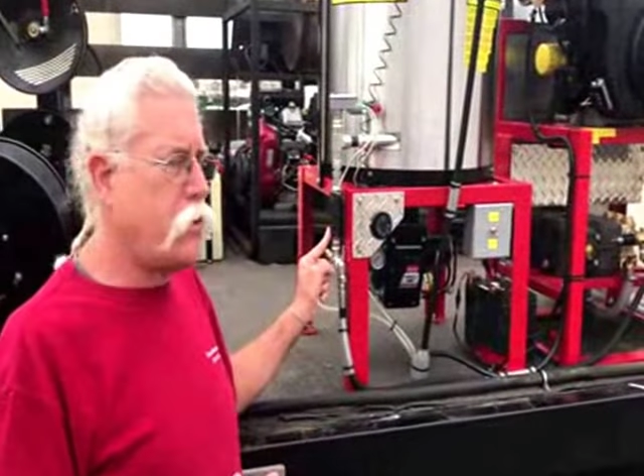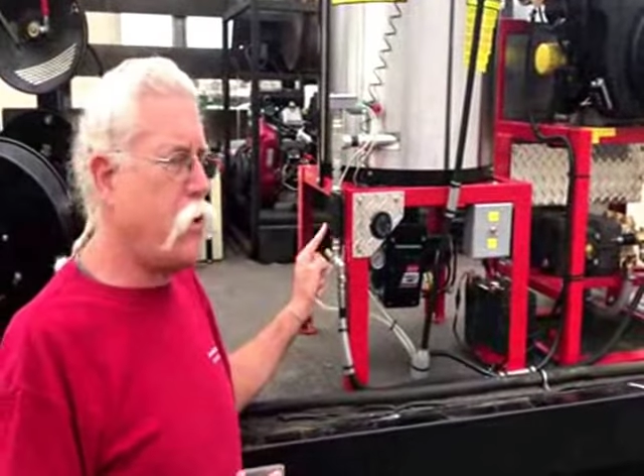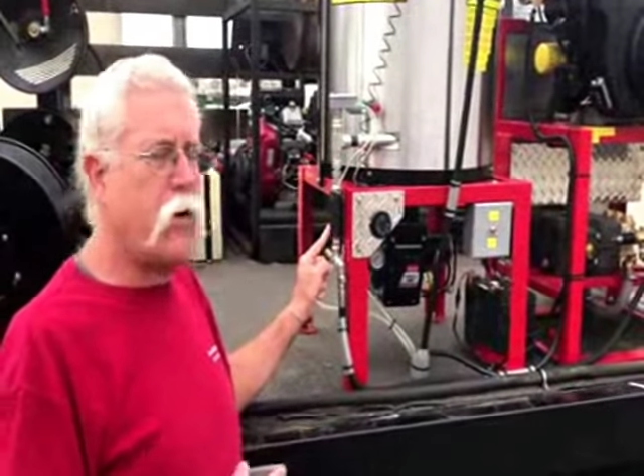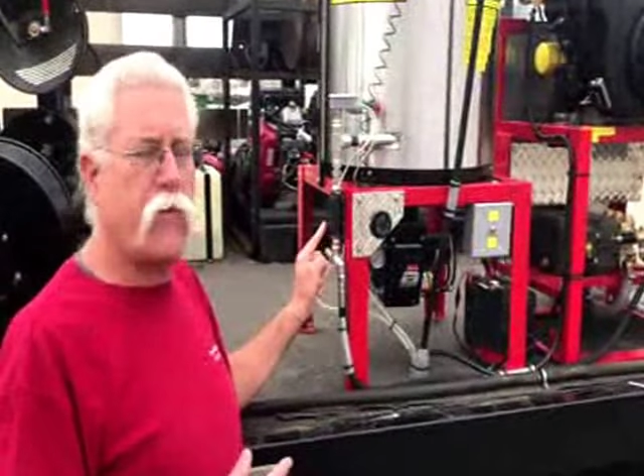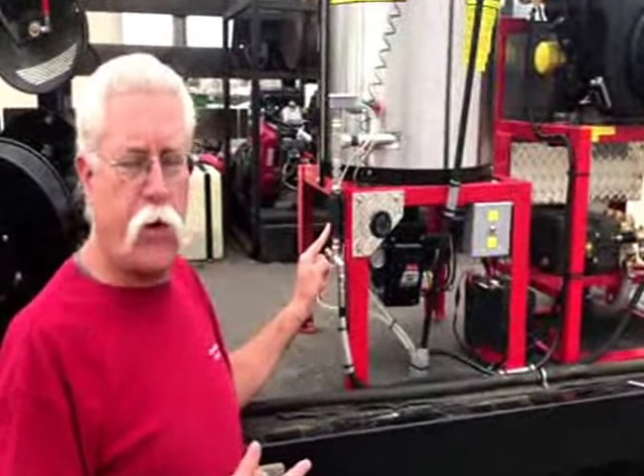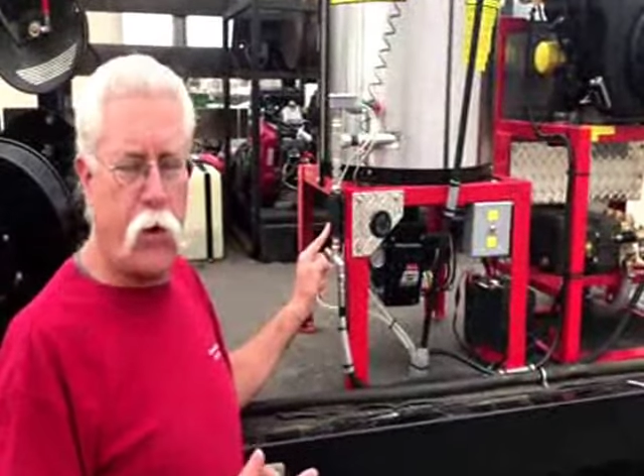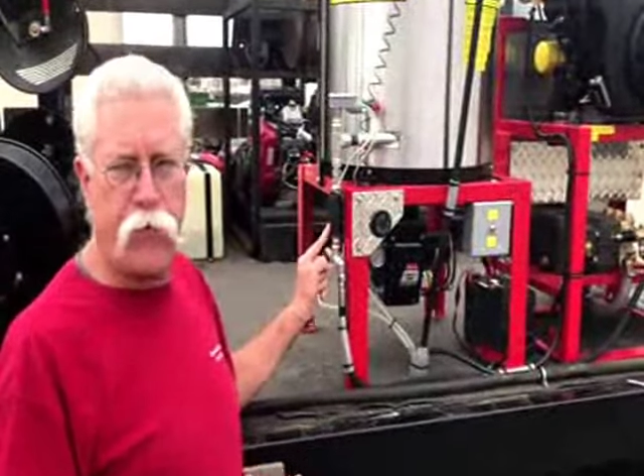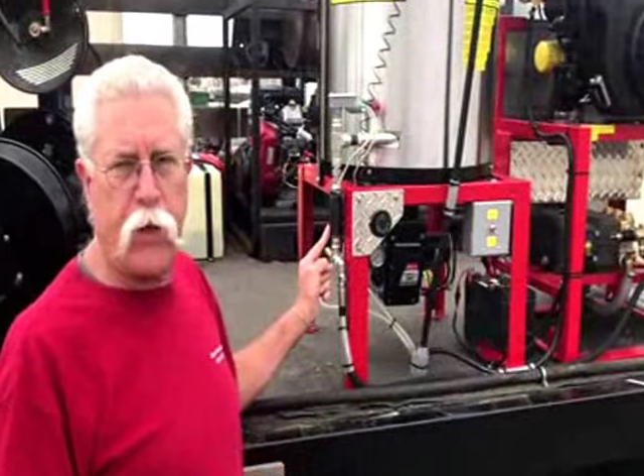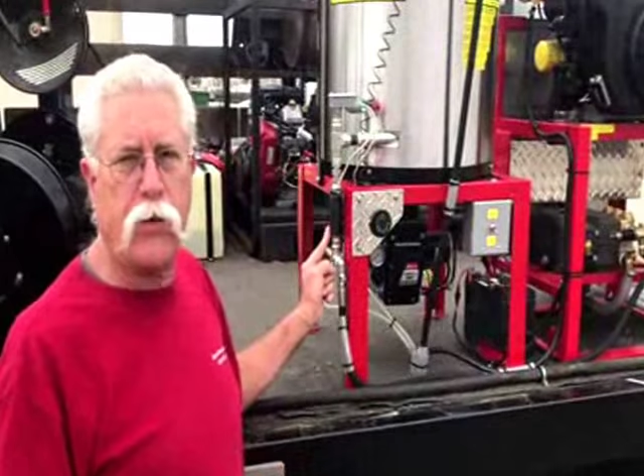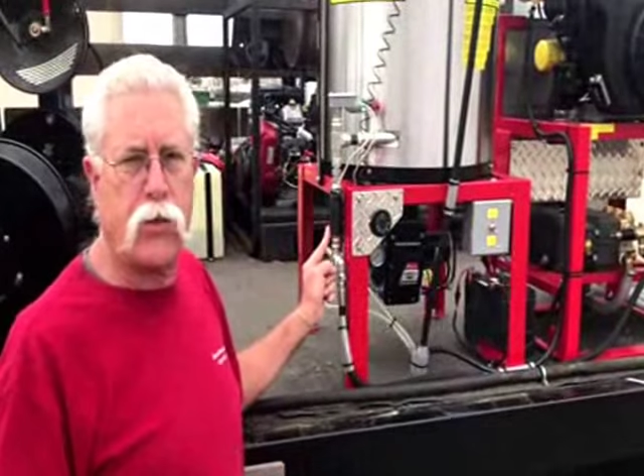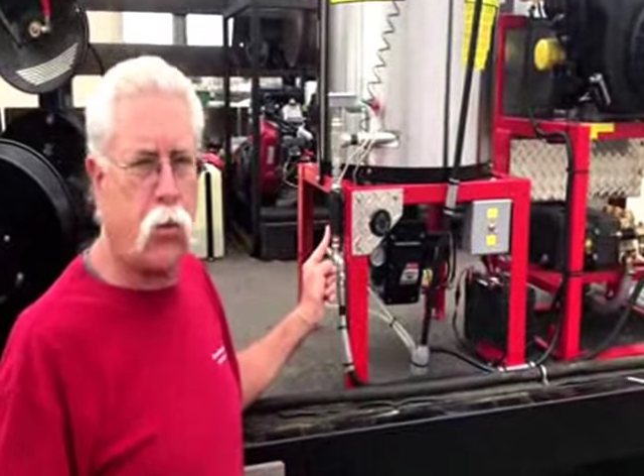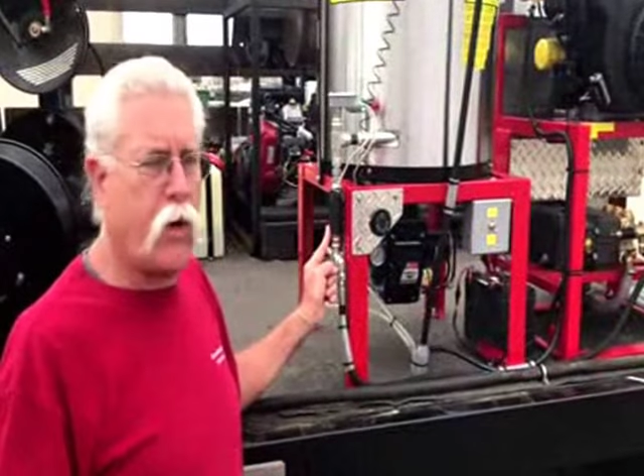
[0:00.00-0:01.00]
your your
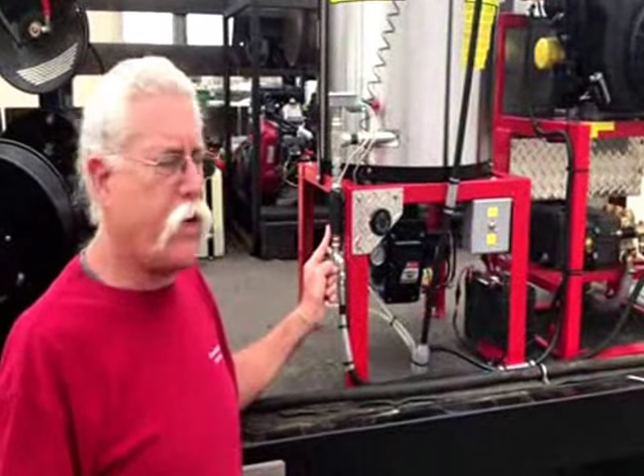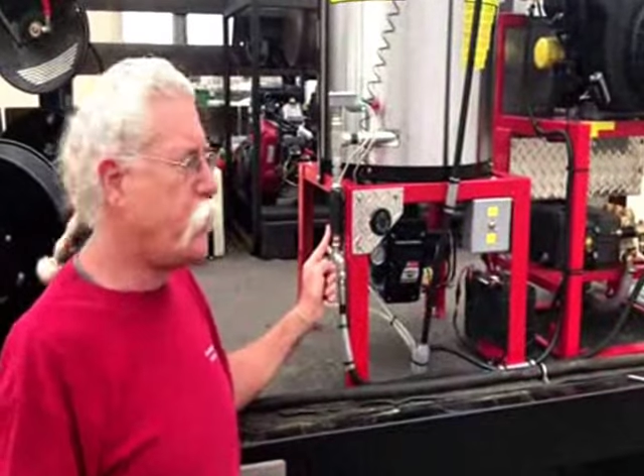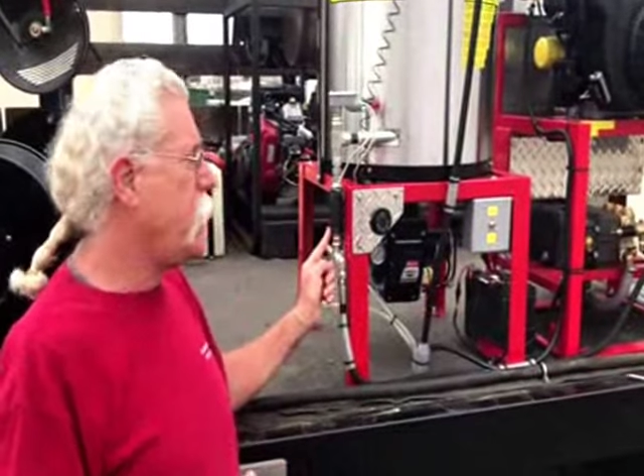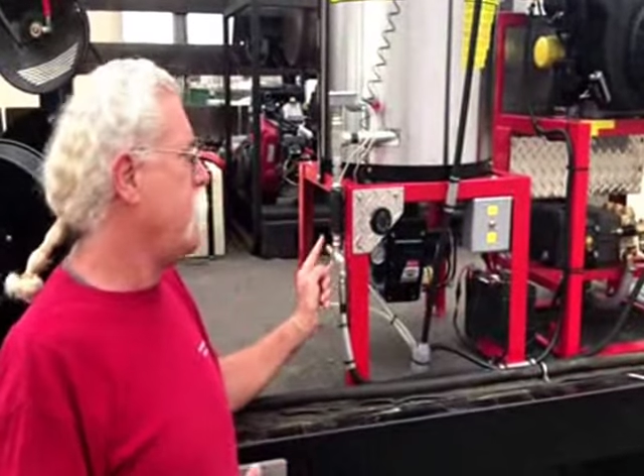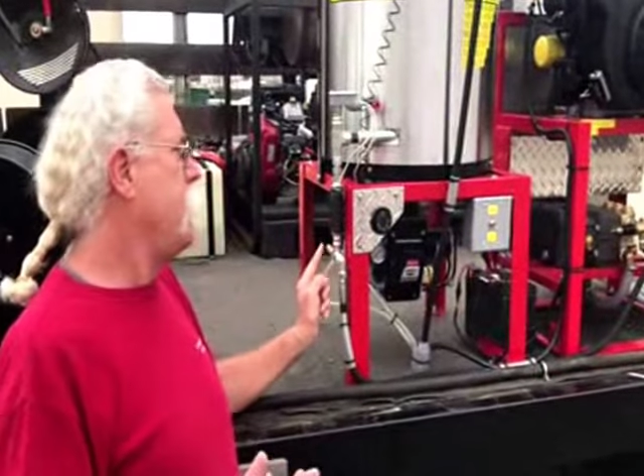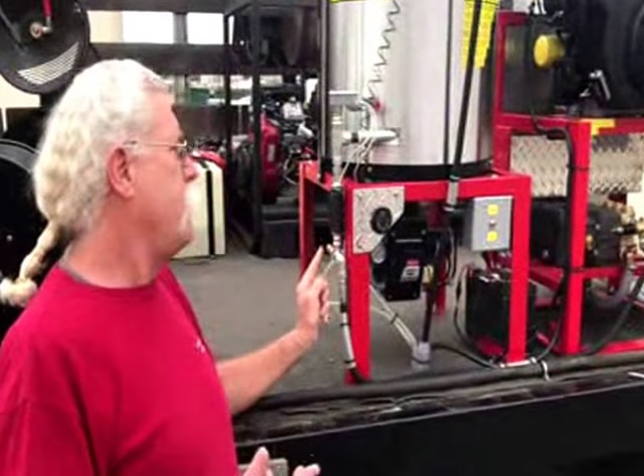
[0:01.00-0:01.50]
flow switch,